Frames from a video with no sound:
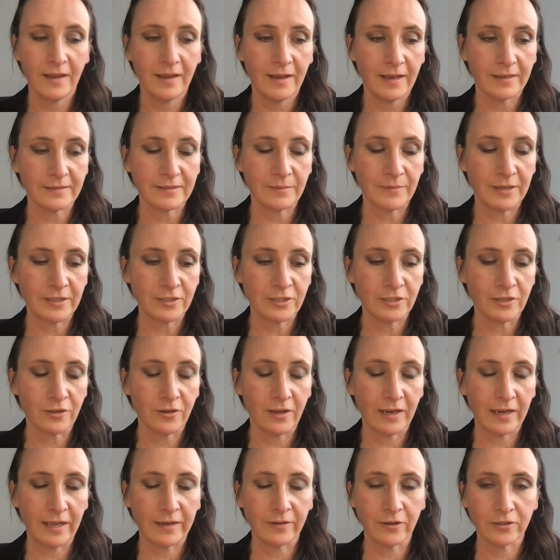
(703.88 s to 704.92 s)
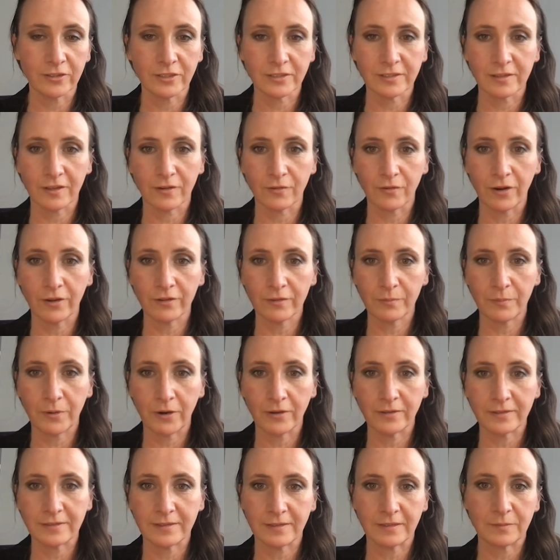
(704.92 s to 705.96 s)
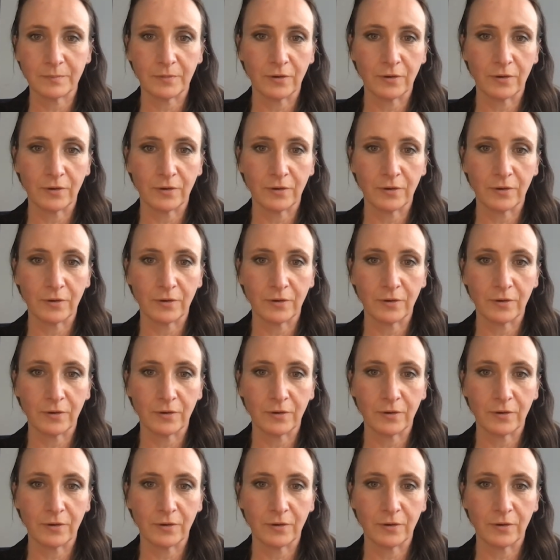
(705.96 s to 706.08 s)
as I mentioned earlier, not just the growth process,